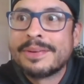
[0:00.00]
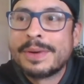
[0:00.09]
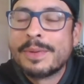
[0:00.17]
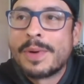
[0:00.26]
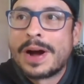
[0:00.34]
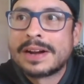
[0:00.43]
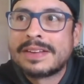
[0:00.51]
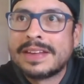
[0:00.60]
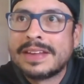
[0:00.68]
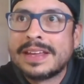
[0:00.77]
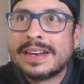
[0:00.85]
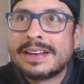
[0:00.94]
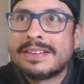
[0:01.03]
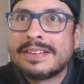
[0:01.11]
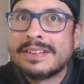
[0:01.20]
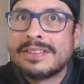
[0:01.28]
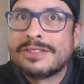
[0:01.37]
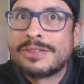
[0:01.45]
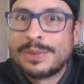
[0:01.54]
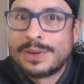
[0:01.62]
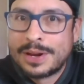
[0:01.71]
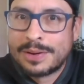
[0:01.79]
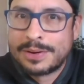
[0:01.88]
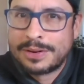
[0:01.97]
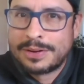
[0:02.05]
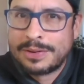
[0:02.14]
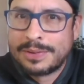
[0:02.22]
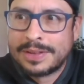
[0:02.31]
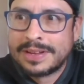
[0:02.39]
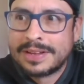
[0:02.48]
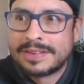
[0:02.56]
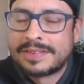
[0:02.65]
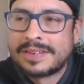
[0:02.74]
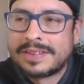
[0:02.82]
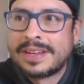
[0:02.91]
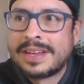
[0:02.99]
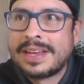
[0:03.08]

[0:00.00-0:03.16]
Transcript: We walked into the studio to do this.